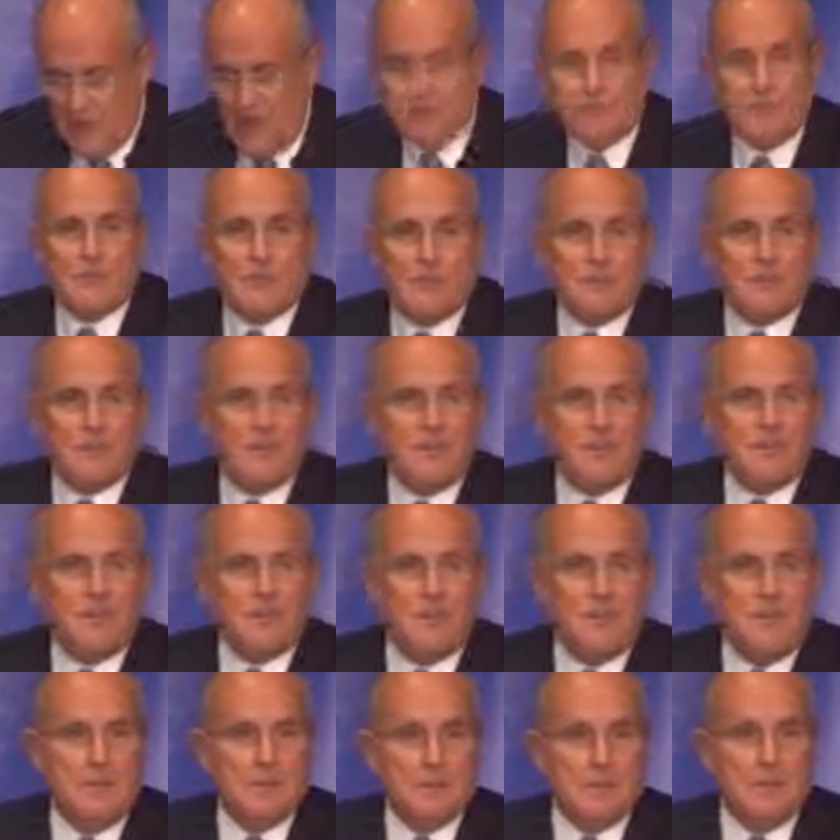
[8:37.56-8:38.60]
in
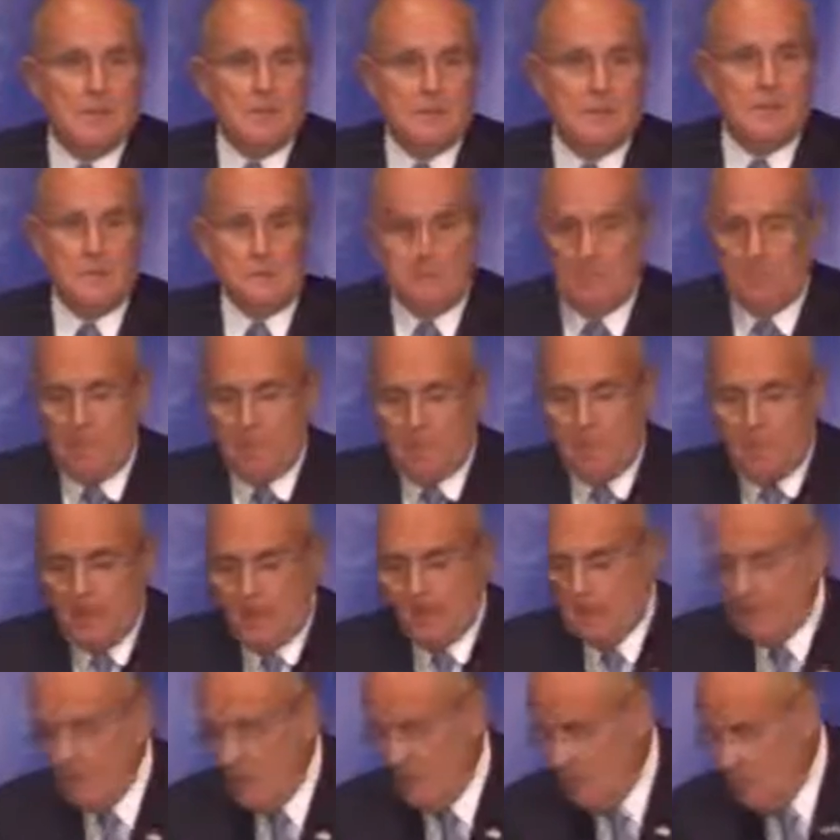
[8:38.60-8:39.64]
ever-increasing numbers.
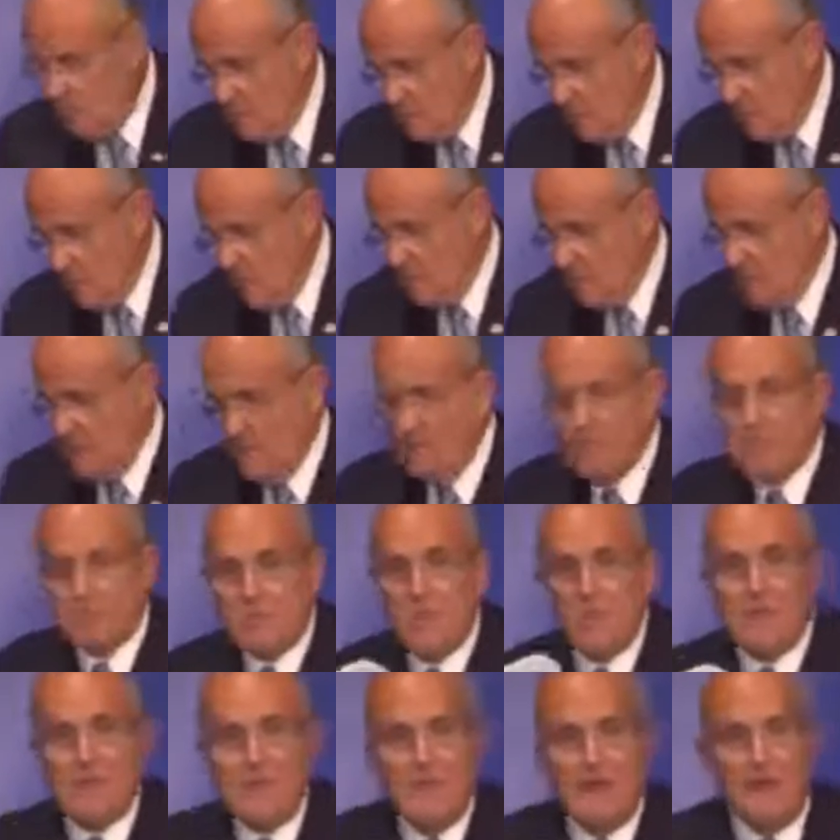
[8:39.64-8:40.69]
So here's
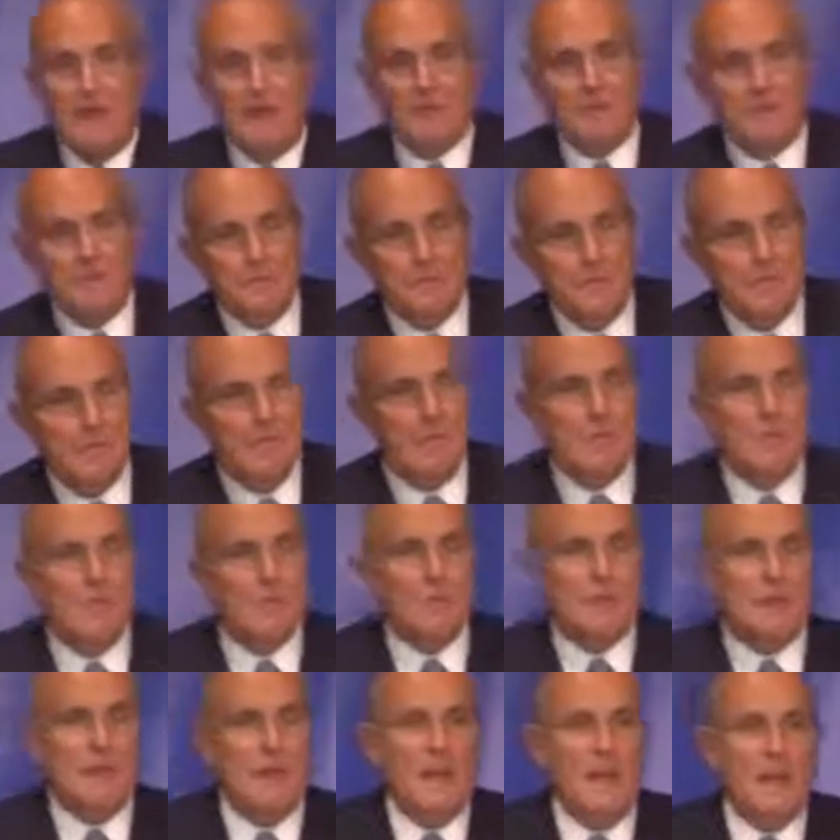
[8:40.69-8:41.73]
what we have.
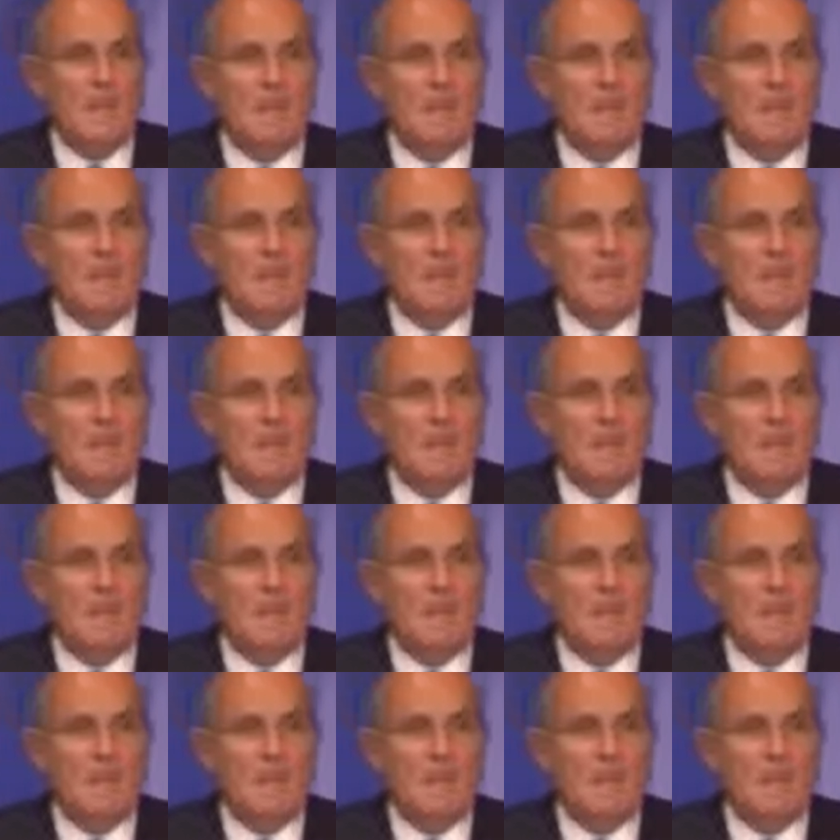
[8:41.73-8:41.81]
We